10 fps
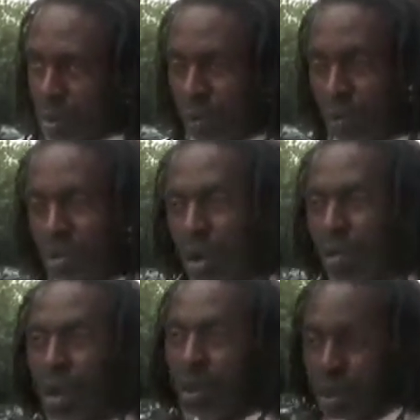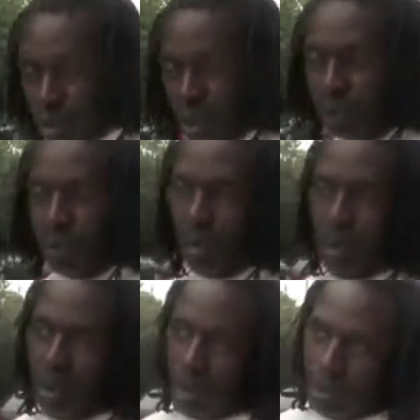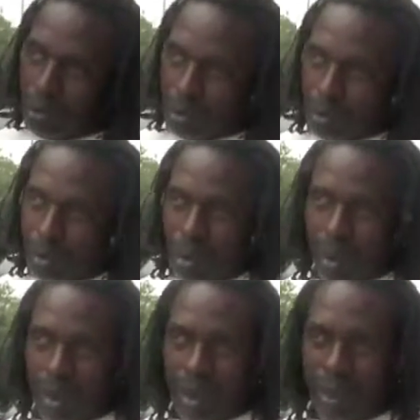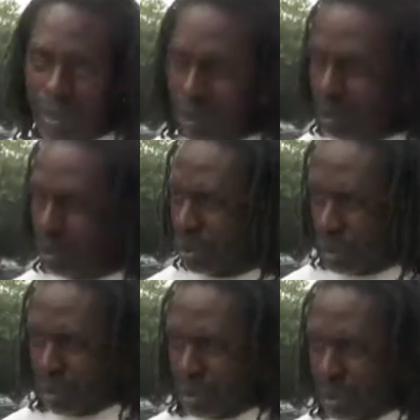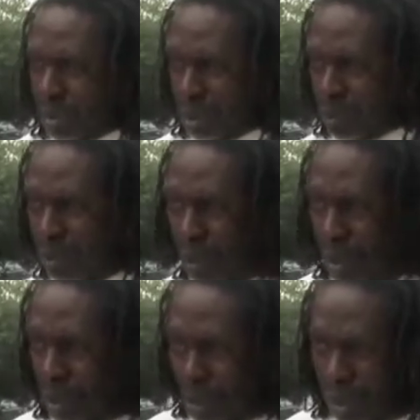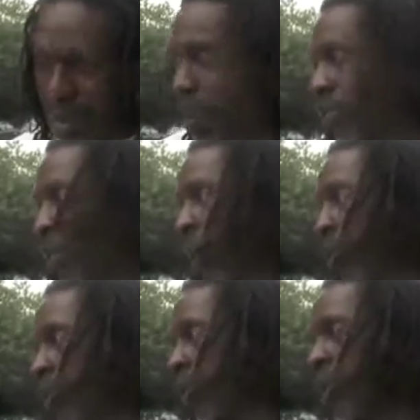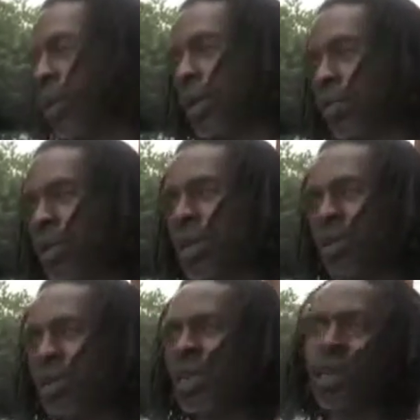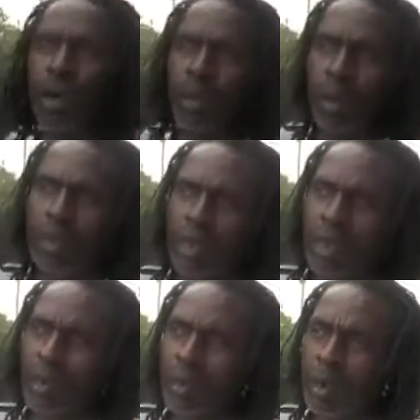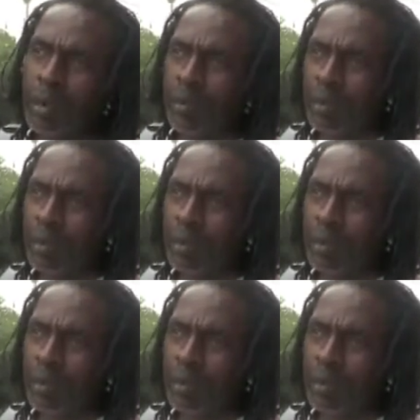after I dropped out in the 12th grade, because I was to repeat it again, I said, well, there's no use me still being here because that's not going to happen. Because of ego, basically. But